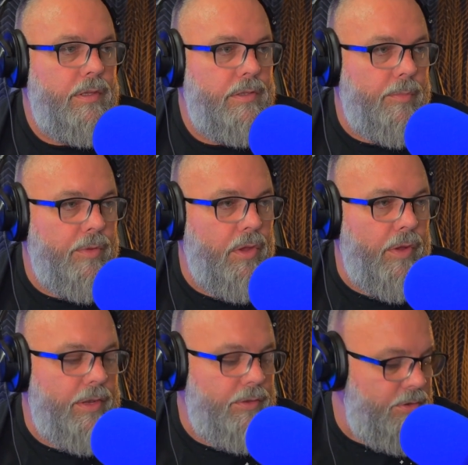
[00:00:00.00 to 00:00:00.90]
So I'm going to go
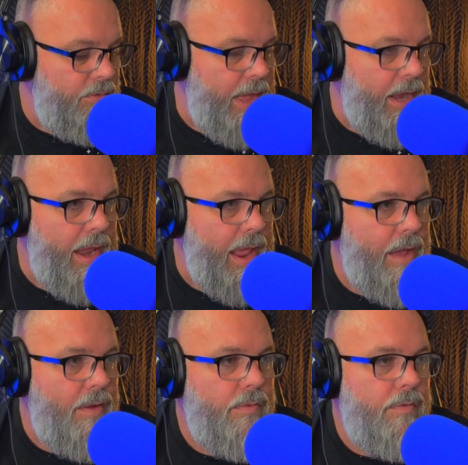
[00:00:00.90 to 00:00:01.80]
ahead and do that
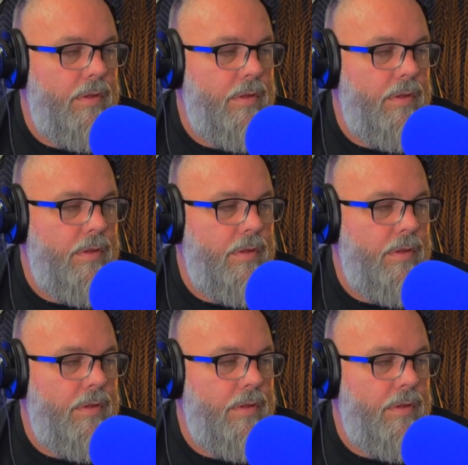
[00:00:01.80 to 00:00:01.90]
now.